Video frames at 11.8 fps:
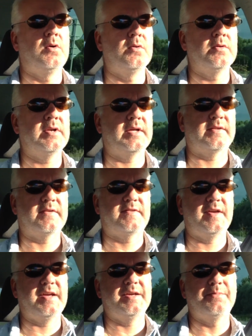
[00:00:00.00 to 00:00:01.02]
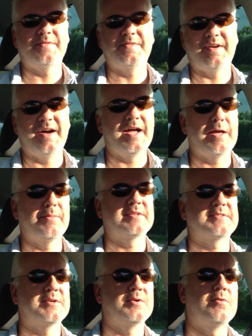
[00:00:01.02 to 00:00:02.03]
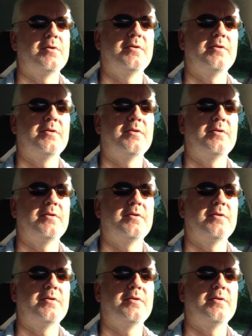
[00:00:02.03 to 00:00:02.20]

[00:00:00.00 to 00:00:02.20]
on at the same time and so